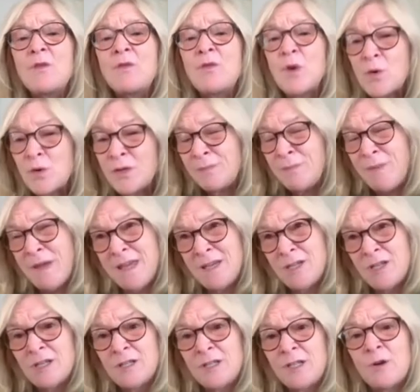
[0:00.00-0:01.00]
those
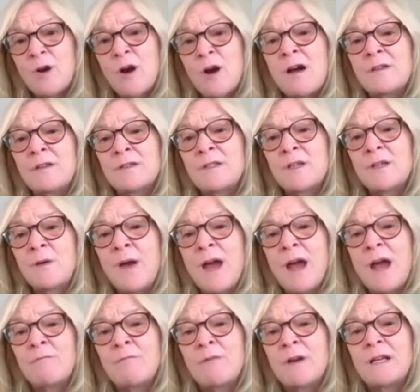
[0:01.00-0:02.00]
patients are also
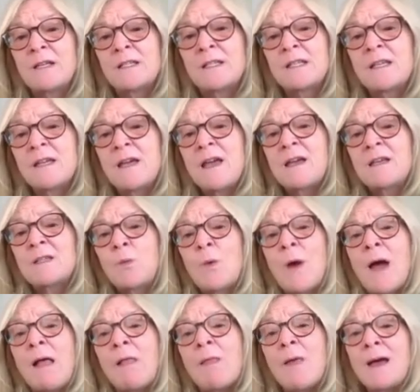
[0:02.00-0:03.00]
at risk, as
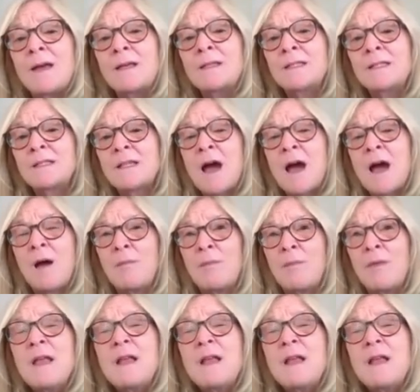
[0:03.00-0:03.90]
well as uh,